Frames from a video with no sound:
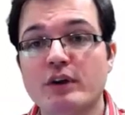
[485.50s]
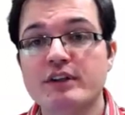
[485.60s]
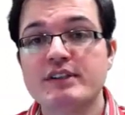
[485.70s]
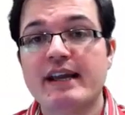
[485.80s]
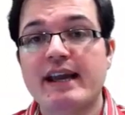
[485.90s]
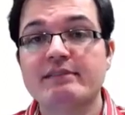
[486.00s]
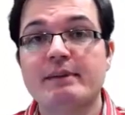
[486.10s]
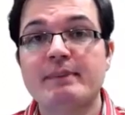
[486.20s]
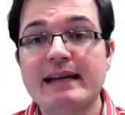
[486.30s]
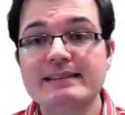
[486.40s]
quality and
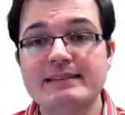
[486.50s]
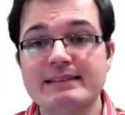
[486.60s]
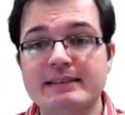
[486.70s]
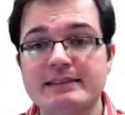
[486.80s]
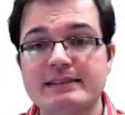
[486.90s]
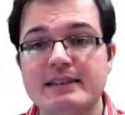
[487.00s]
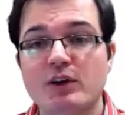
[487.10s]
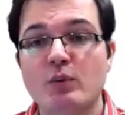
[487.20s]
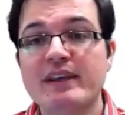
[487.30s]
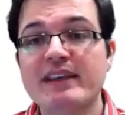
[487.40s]
web accesses,
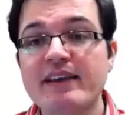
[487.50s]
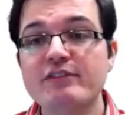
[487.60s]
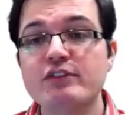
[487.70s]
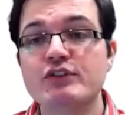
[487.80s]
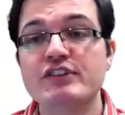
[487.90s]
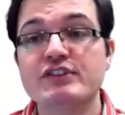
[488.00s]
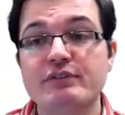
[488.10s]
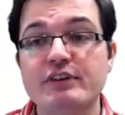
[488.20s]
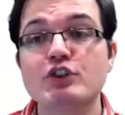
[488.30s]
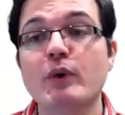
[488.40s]
we gave users
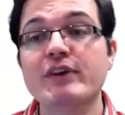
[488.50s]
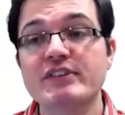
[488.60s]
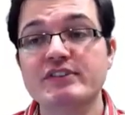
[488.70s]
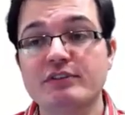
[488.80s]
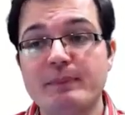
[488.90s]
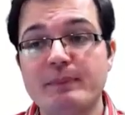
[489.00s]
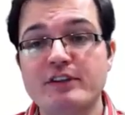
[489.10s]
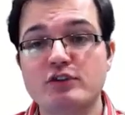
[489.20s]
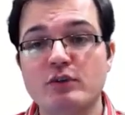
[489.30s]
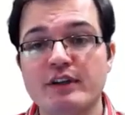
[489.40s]
different choices of web
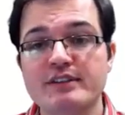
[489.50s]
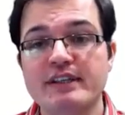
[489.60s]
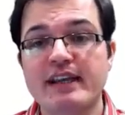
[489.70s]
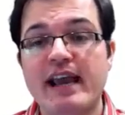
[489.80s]
page quality